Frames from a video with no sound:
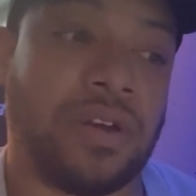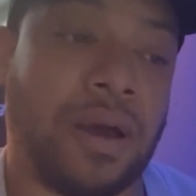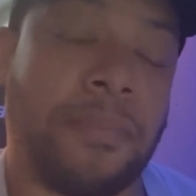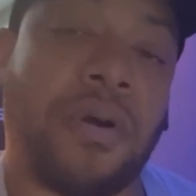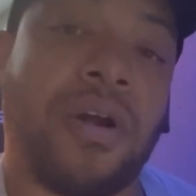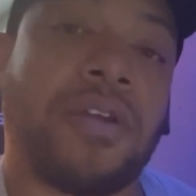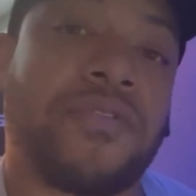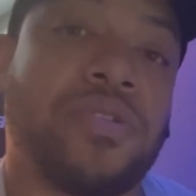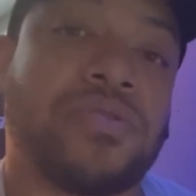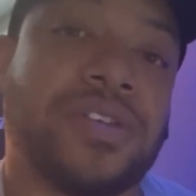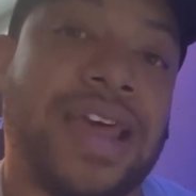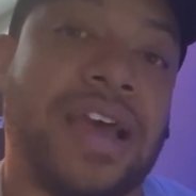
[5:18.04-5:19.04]
a part of you
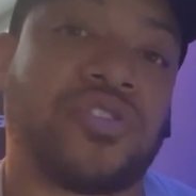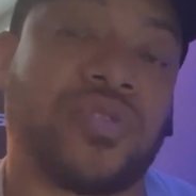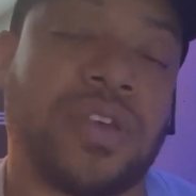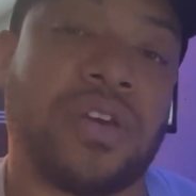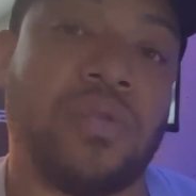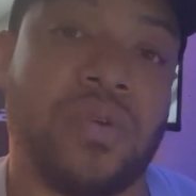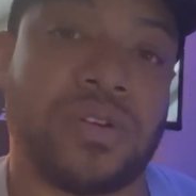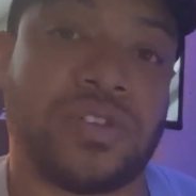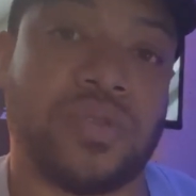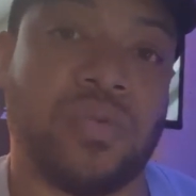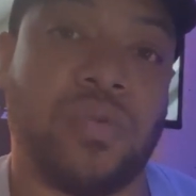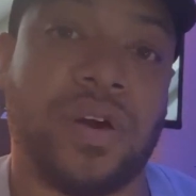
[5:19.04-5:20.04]
is naturally going
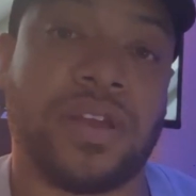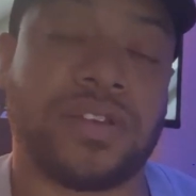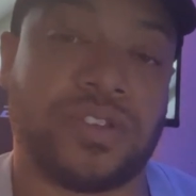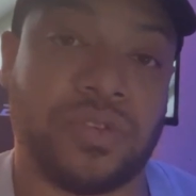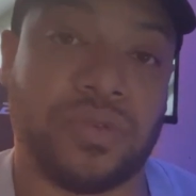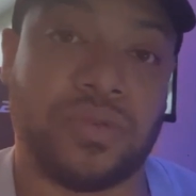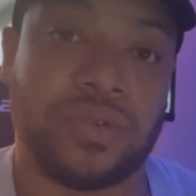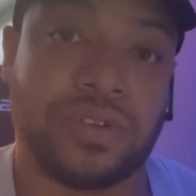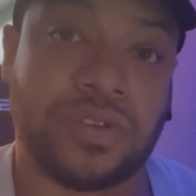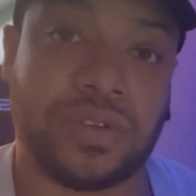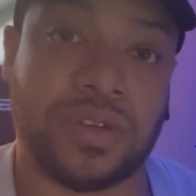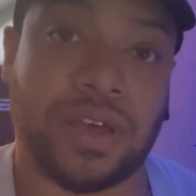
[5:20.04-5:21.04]
to want to
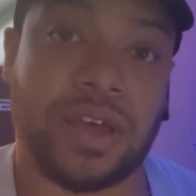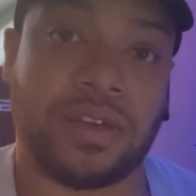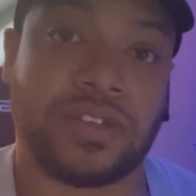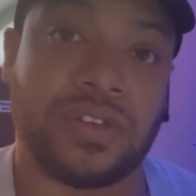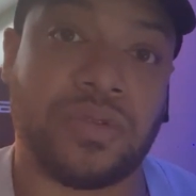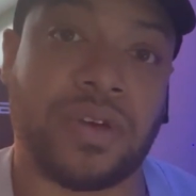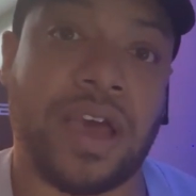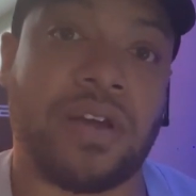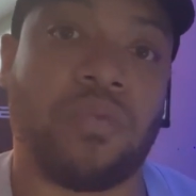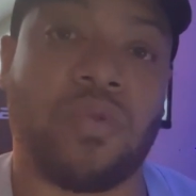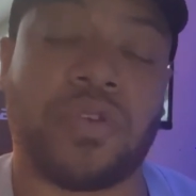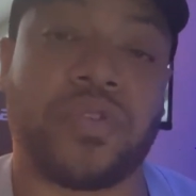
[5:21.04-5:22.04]
kind
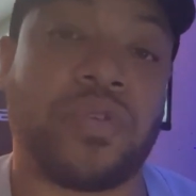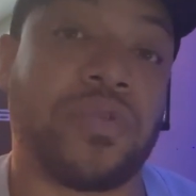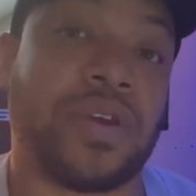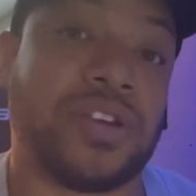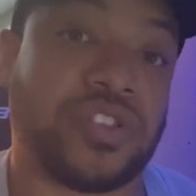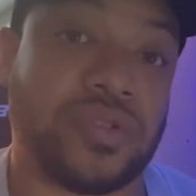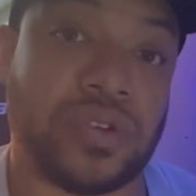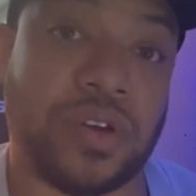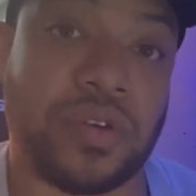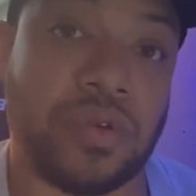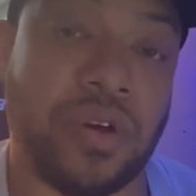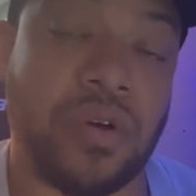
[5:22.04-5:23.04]
of work through issues
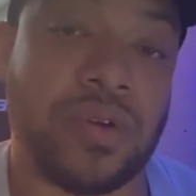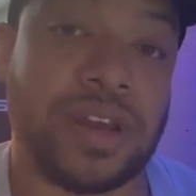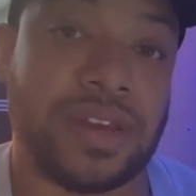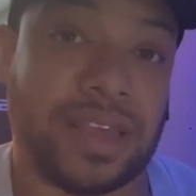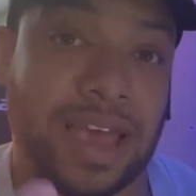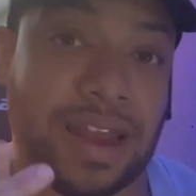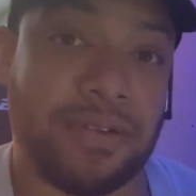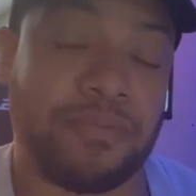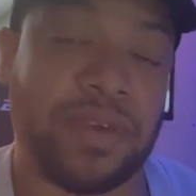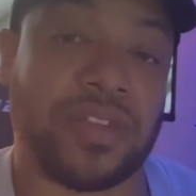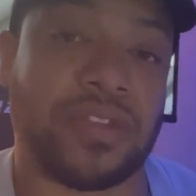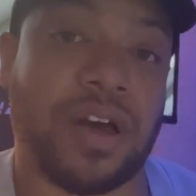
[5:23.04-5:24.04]
on your own and to kind of
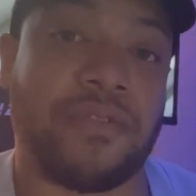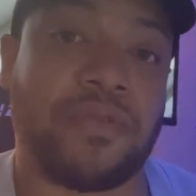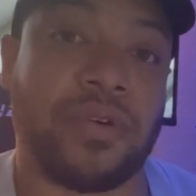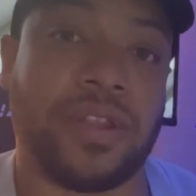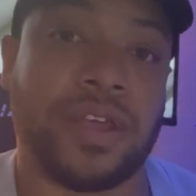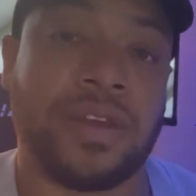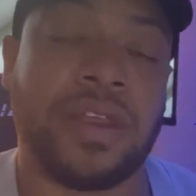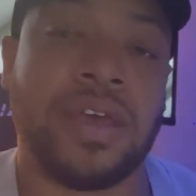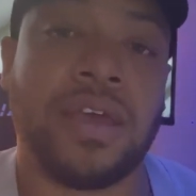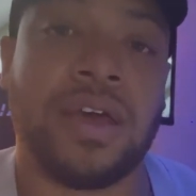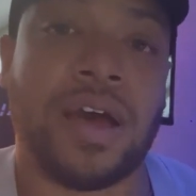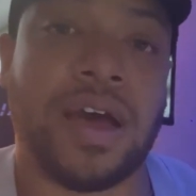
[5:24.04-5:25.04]
be thoughtful and
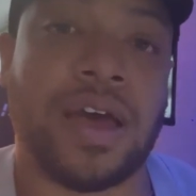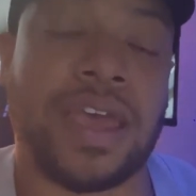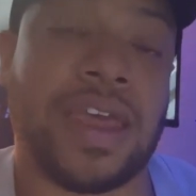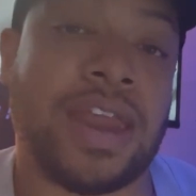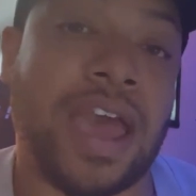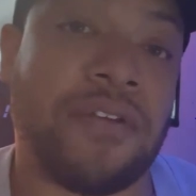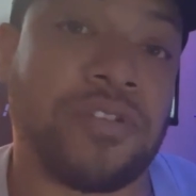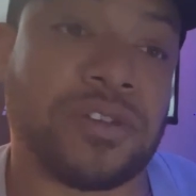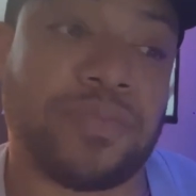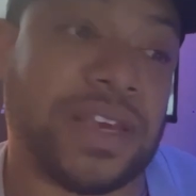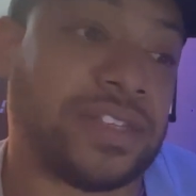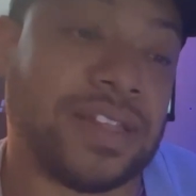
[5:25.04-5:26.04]
have your
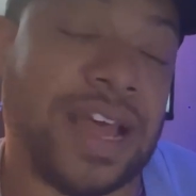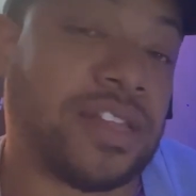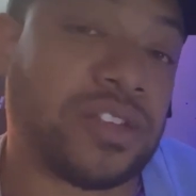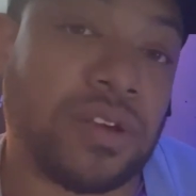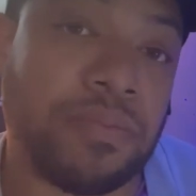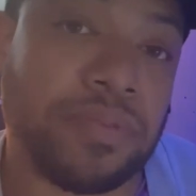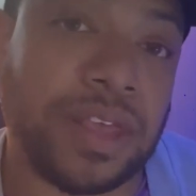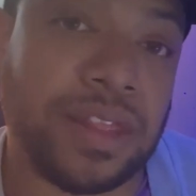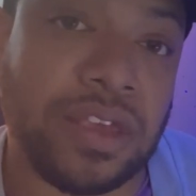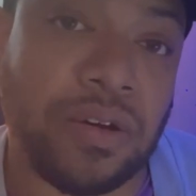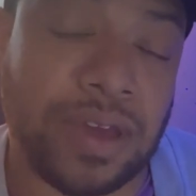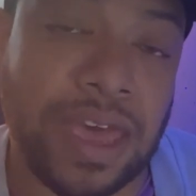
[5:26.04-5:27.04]
space, and that's
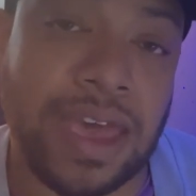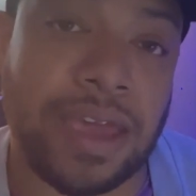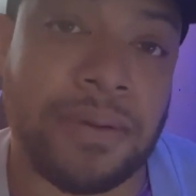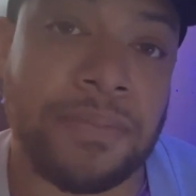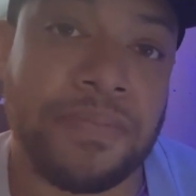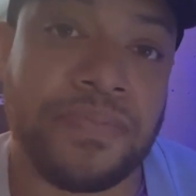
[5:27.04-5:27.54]
completely okay,